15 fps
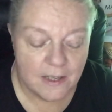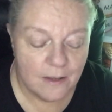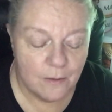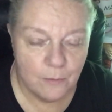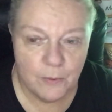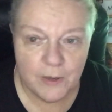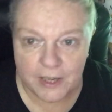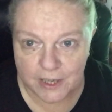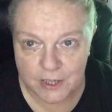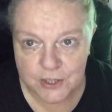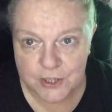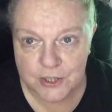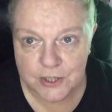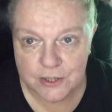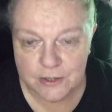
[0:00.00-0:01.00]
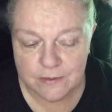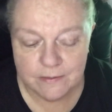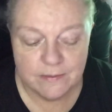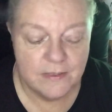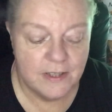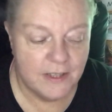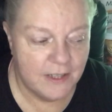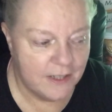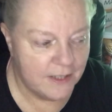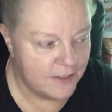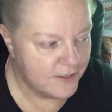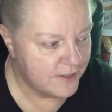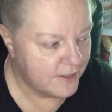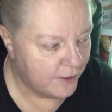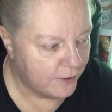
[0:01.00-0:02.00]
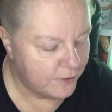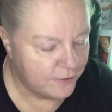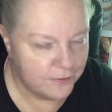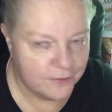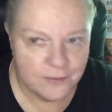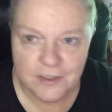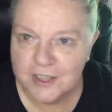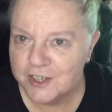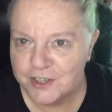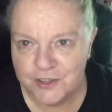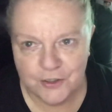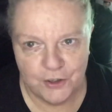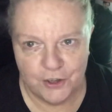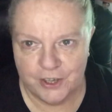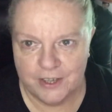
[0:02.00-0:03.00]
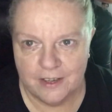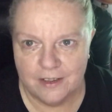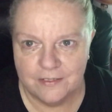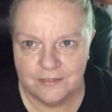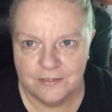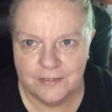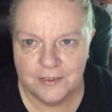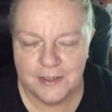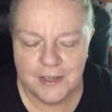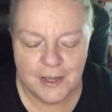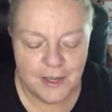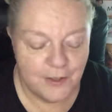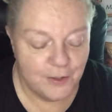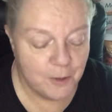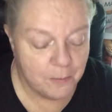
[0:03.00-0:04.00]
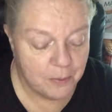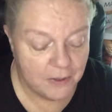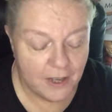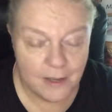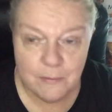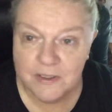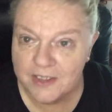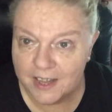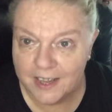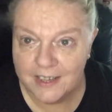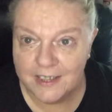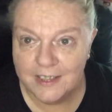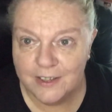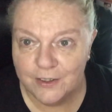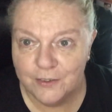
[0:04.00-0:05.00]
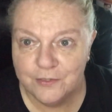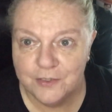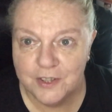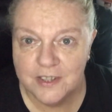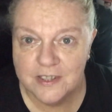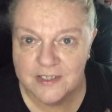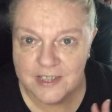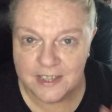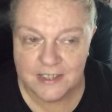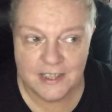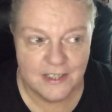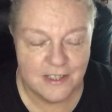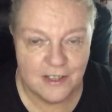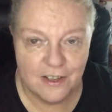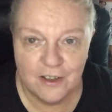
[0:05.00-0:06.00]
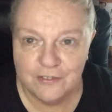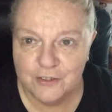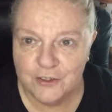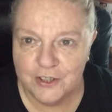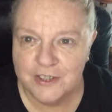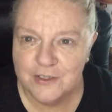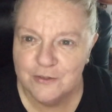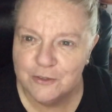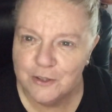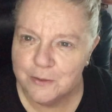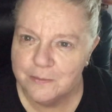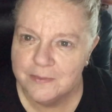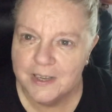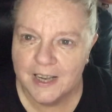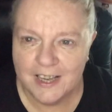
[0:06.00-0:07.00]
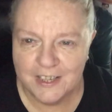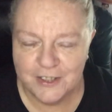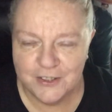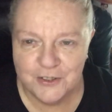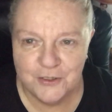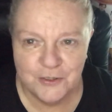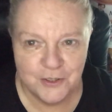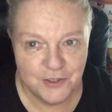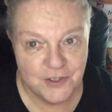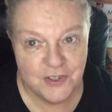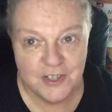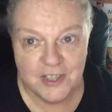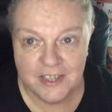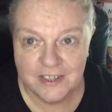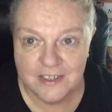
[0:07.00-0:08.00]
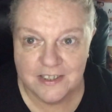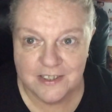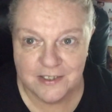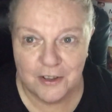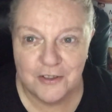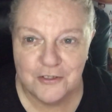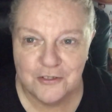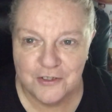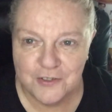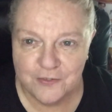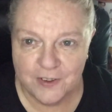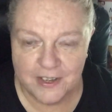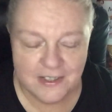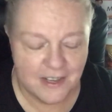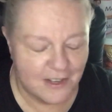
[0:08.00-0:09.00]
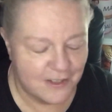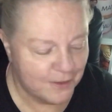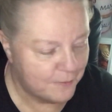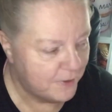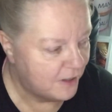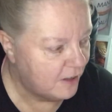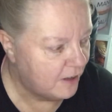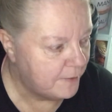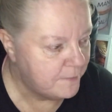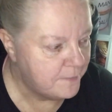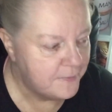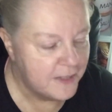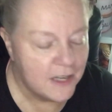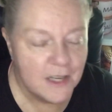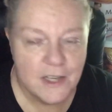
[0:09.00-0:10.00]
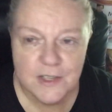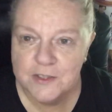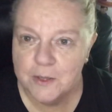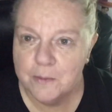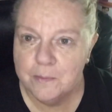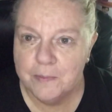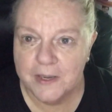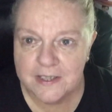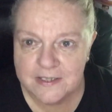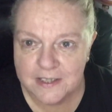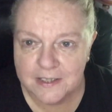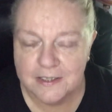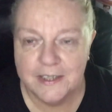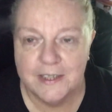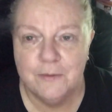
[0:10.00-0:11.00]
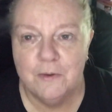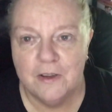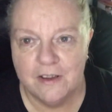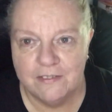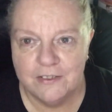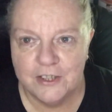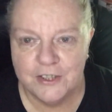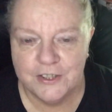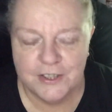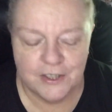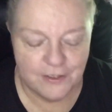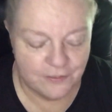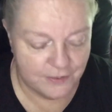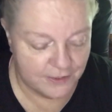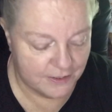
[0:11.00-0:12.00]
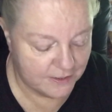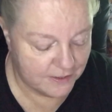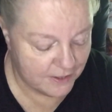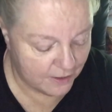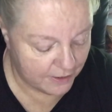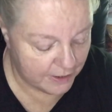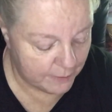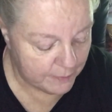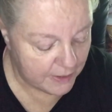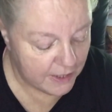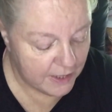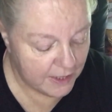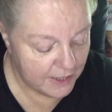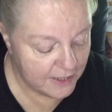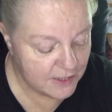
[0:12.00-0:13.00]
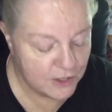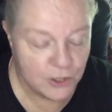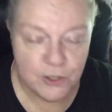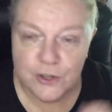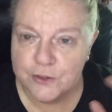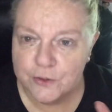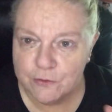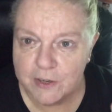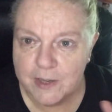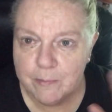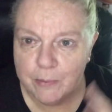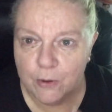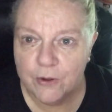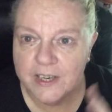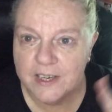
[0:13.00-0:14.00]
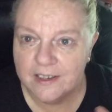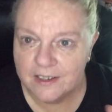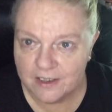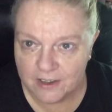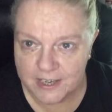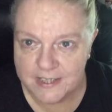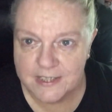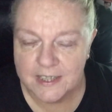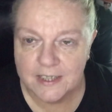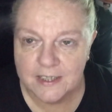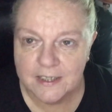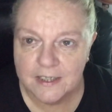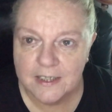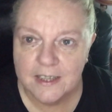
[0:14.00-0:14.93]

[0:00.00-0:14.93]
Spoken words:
which in itself, not enough. You play with any of the settings that I've got in this room, and as you can see, the disastrous effect it has on my light. So basically what I've learned over the time is that 3-point lighting